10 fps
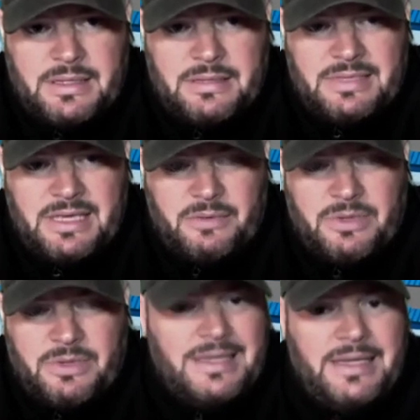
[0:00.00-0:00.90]
get
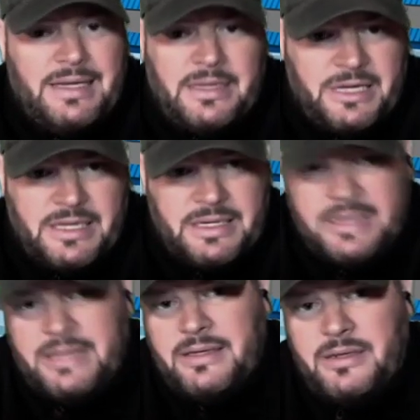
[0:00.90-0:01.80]
what I need? Am I going to
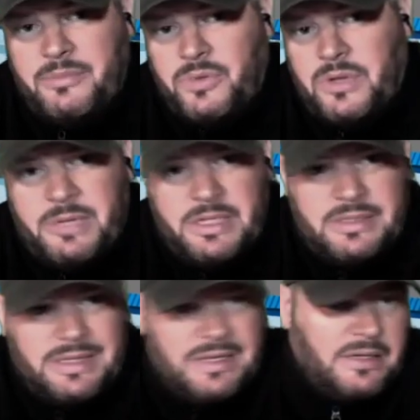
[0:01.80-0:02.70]
get the unemployment?
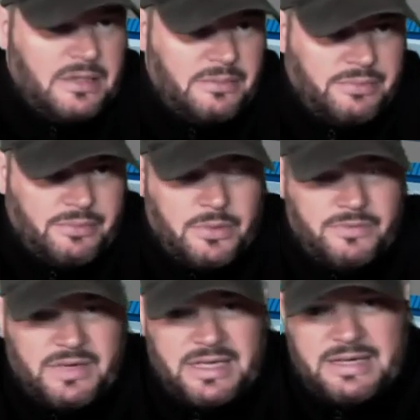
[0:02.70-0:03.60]
Is that going to come through
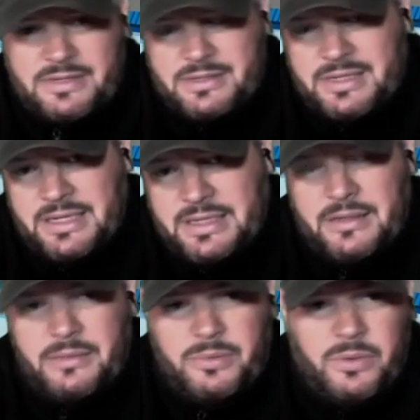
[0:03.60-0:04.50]
if I have to stay
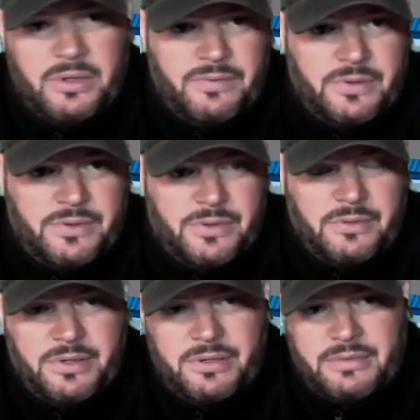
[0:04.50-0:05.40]
unemployed for a
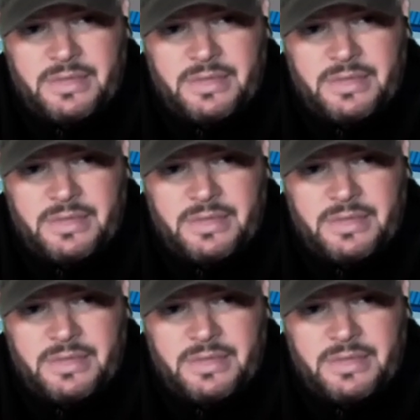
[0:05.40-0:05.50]
certain period of